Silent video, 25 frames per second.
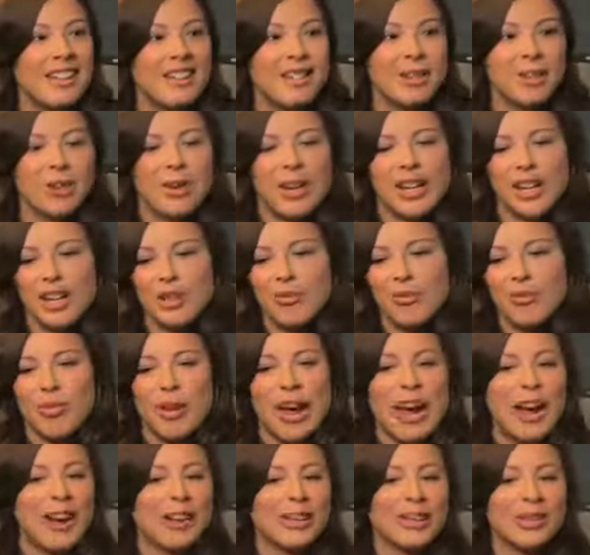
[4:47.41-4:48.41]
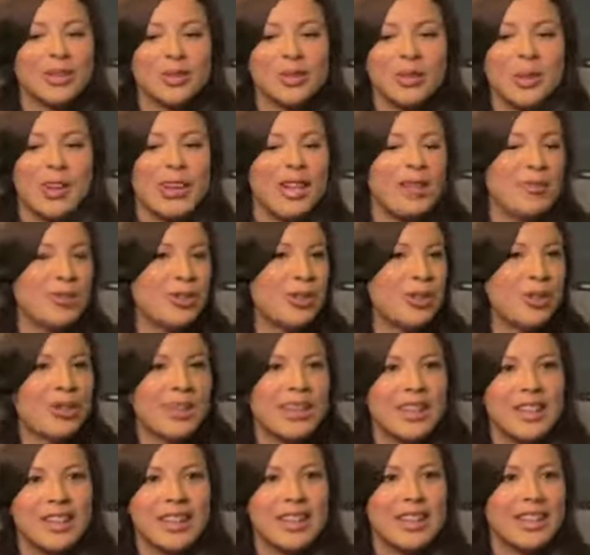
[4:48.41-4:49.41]
So I can browse while I'm
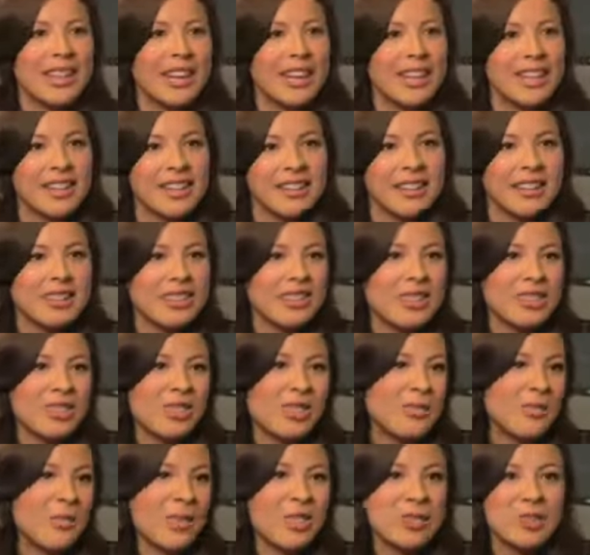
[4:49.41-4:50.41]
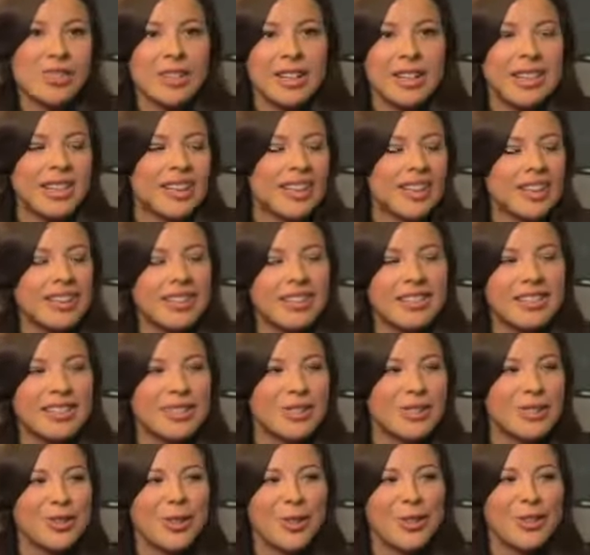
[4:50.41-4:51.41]
cooking, I can listen to music,
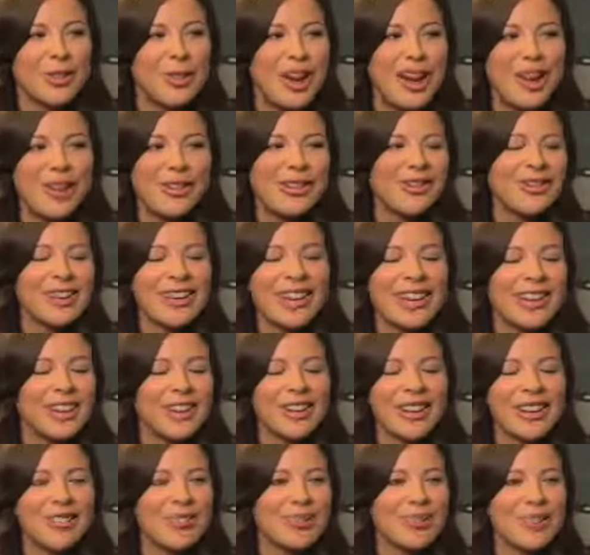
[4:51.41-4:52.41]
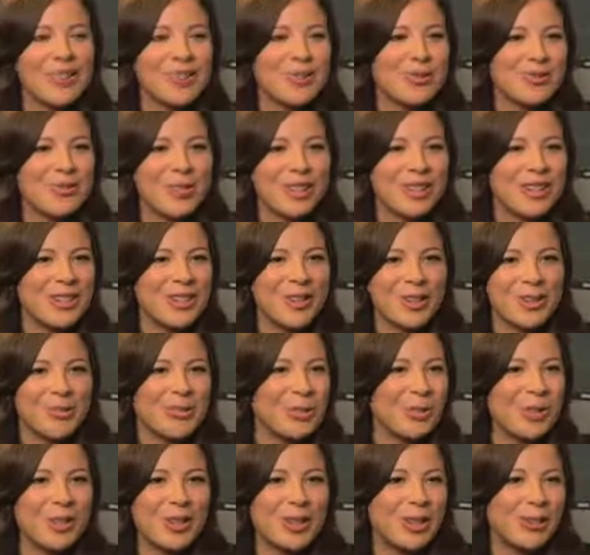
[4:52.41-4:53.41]
and so I don't think I could ever just read a
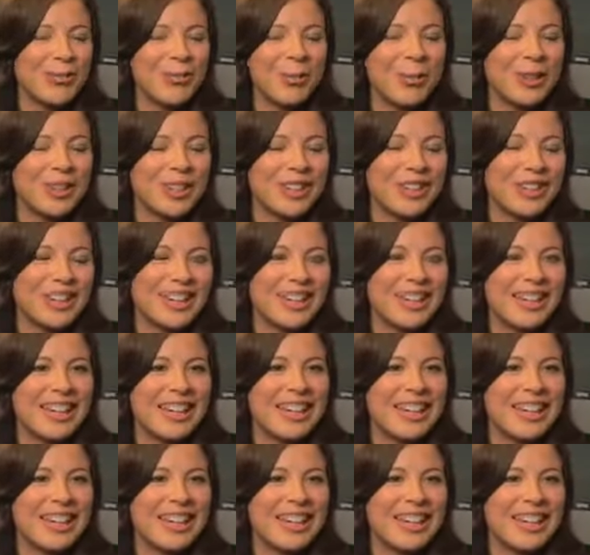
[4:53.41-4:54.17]
normal cookbook